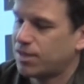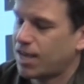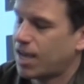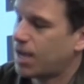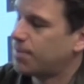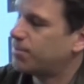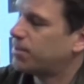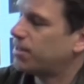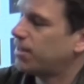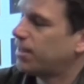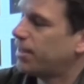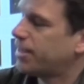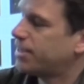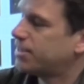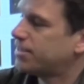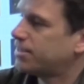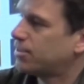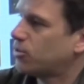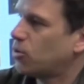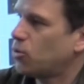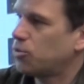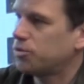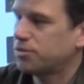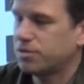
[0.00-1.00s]

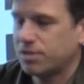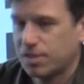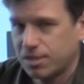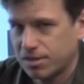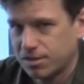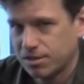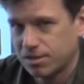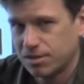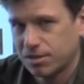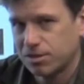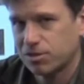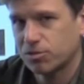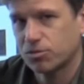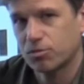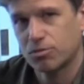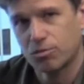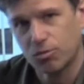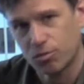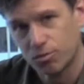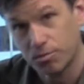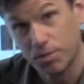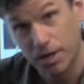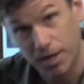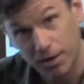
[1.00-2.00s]
capitalizing whole sentences
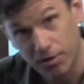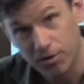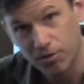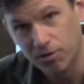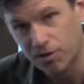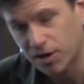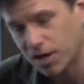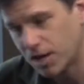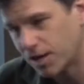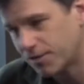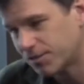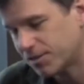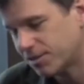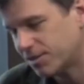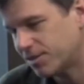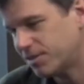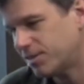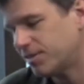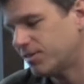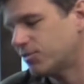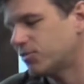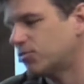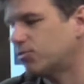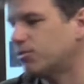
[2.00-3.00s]
or paragraphs,
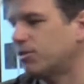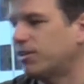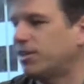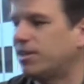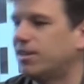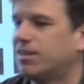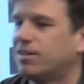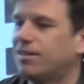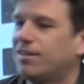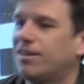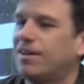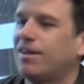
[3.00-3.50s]
and certainly